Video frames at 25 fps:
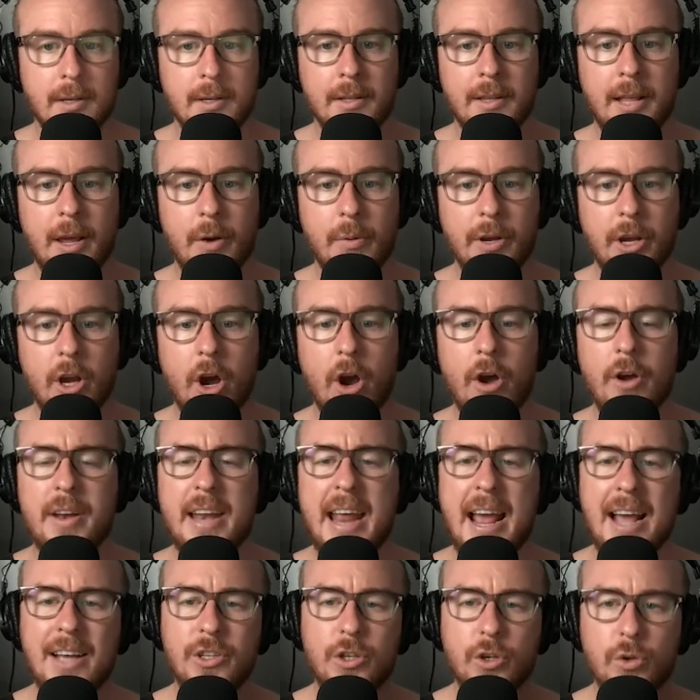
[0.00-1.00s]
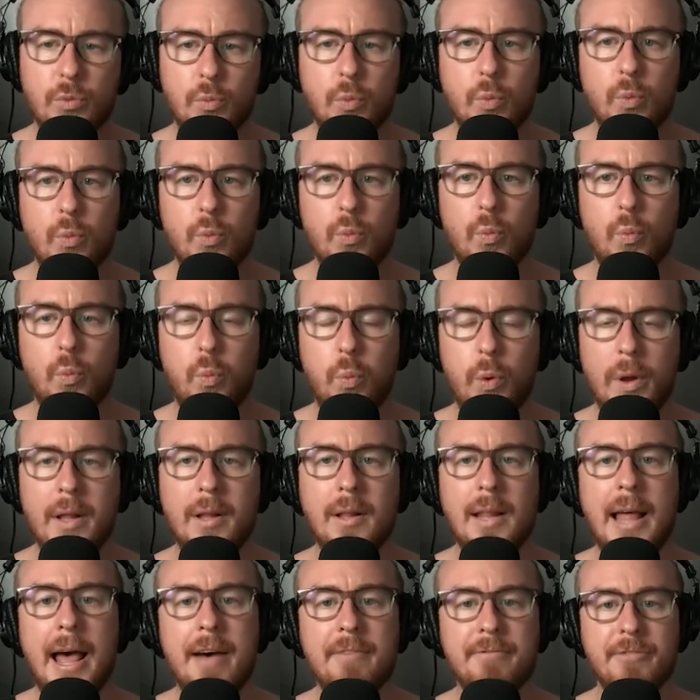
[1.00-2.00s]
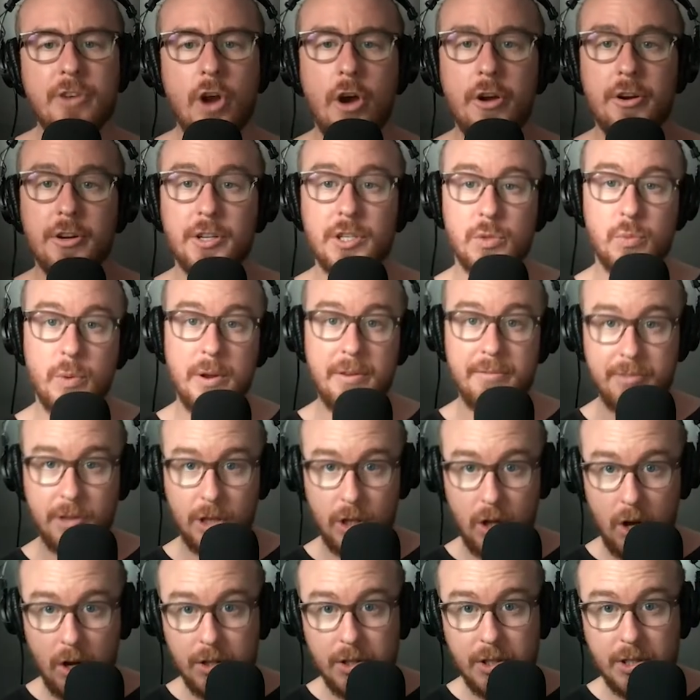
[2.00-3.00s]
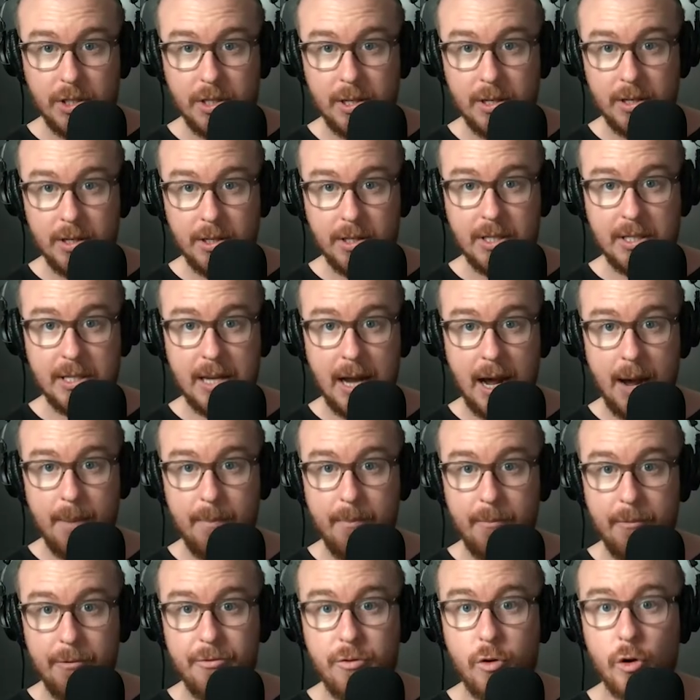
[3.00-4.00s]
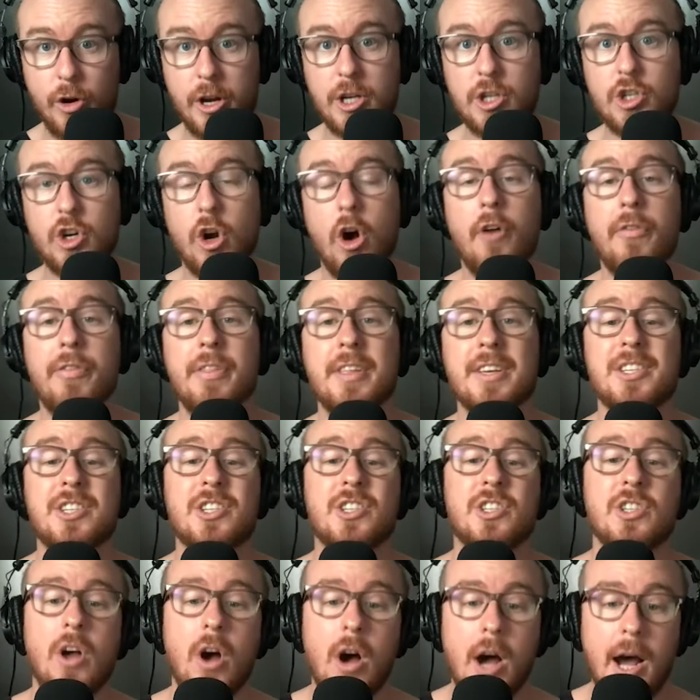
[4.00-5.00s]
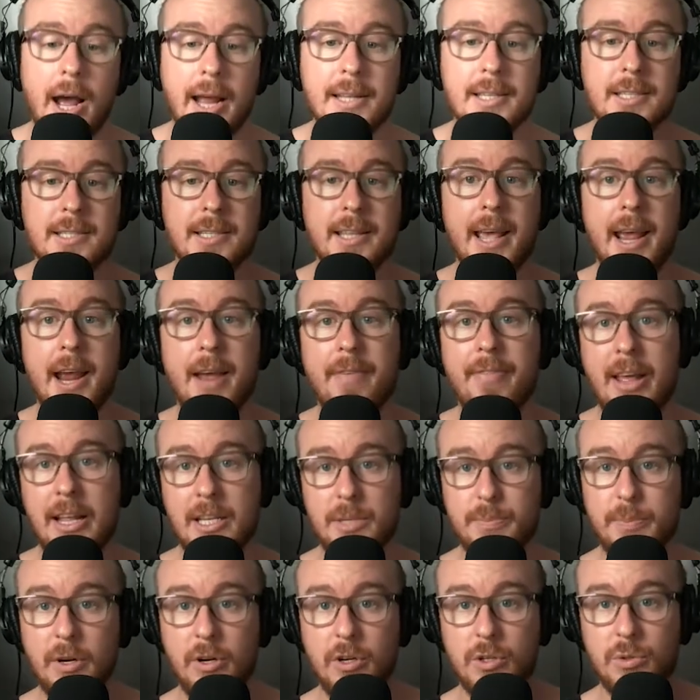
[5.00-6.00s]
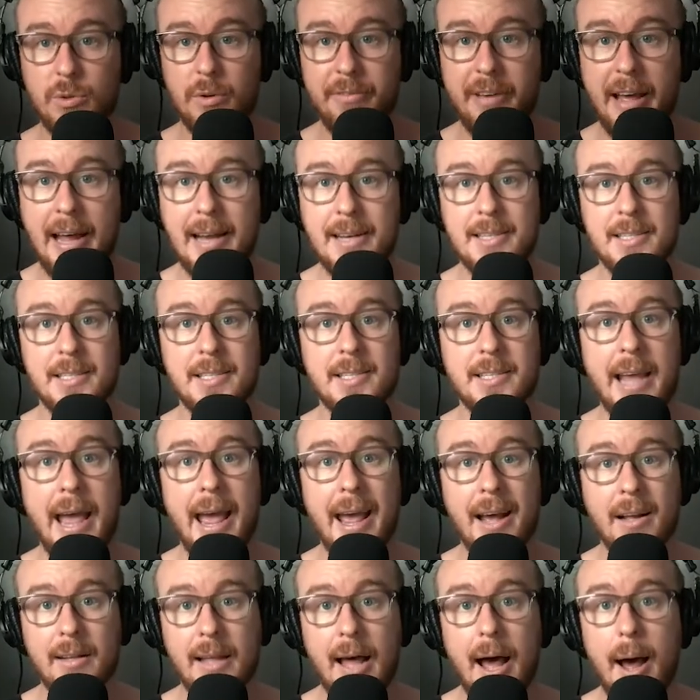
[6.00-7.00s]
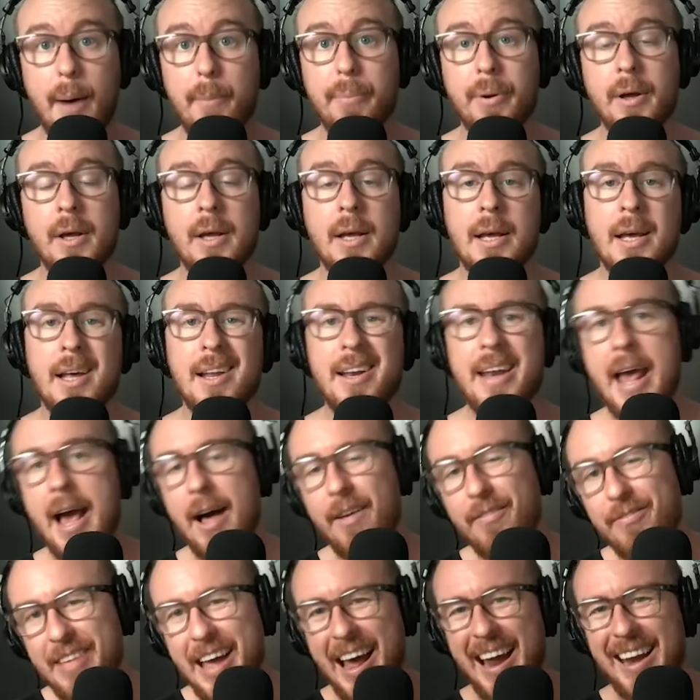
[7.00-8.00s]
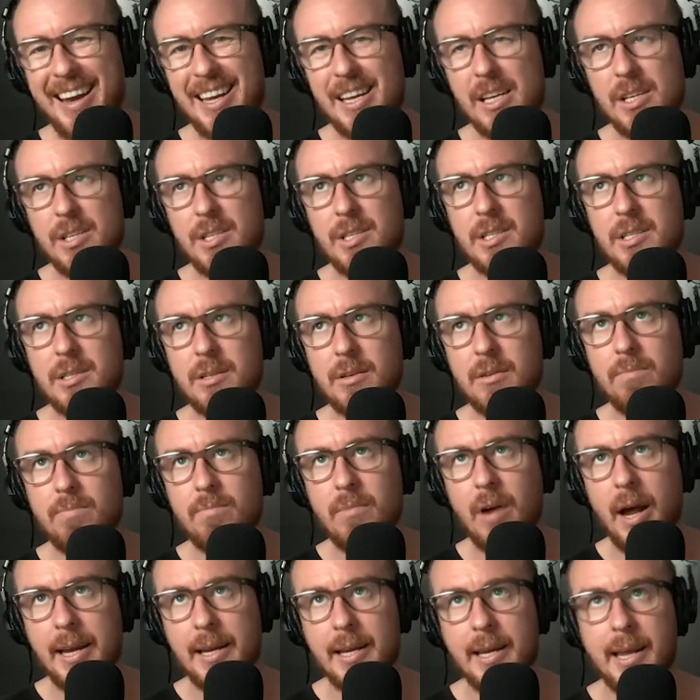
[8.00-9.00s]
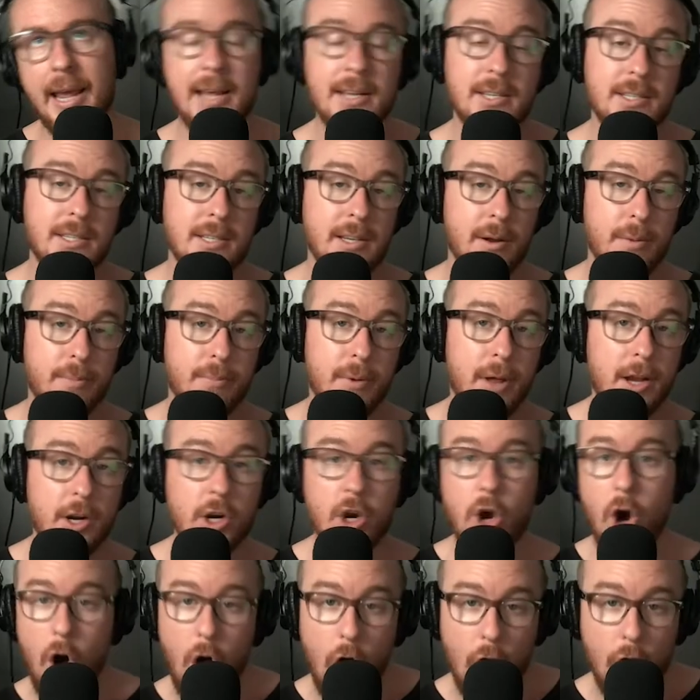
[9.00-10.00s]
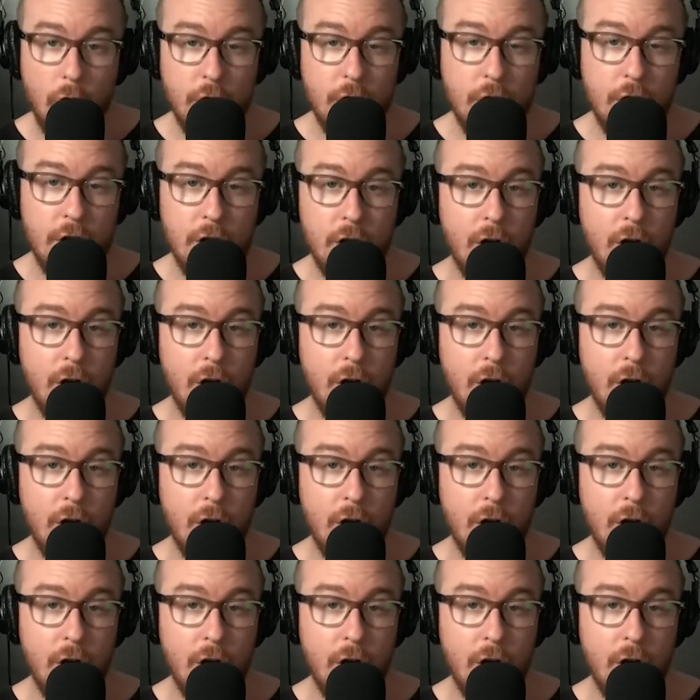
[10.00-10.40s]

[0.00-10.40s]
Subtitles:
there we go. Now you will have noticed we've lost some footage on the sides there, and that's because we've had to scale up. Now that is, I guess, a con